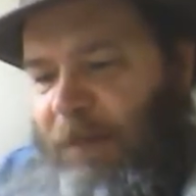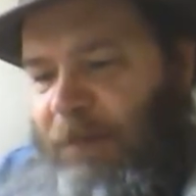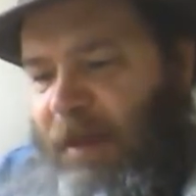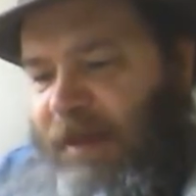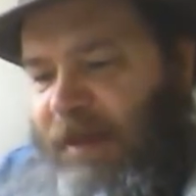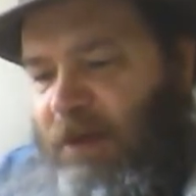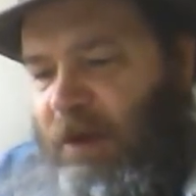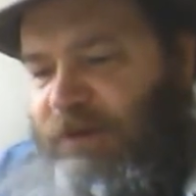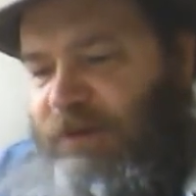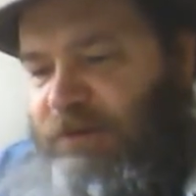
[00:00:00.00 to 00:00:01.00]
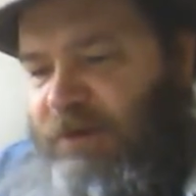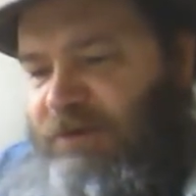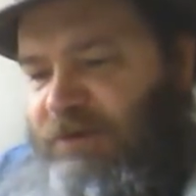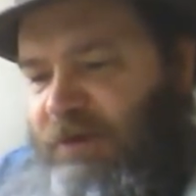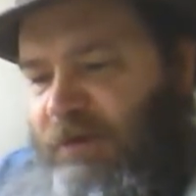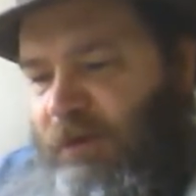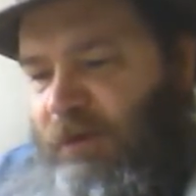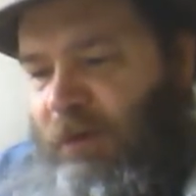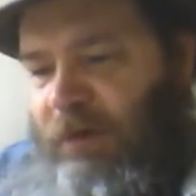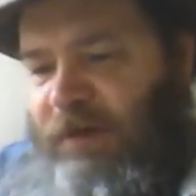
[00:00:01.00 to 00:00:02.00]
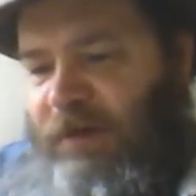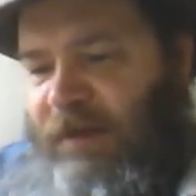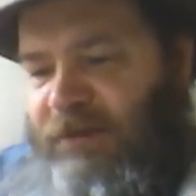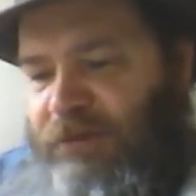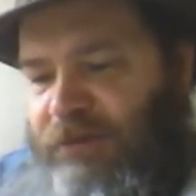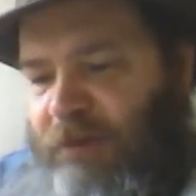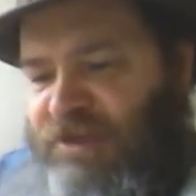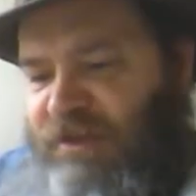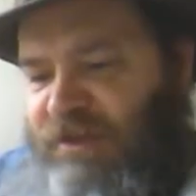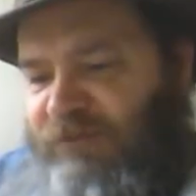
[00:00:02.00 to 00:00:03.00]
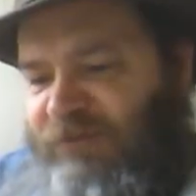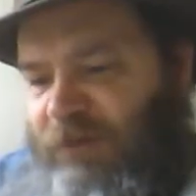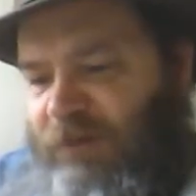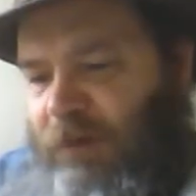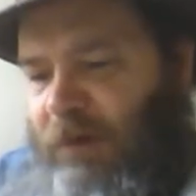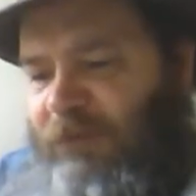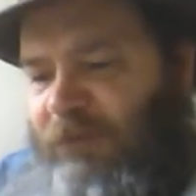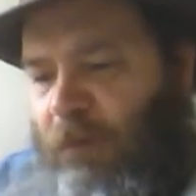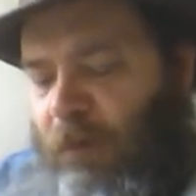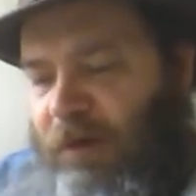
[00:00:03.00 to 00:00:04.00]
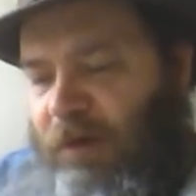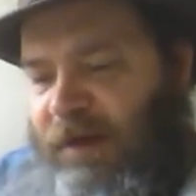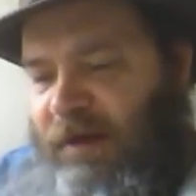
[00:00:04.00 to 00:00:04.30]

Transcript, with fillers: an altar unto the Lord in the threshing floor of Ornan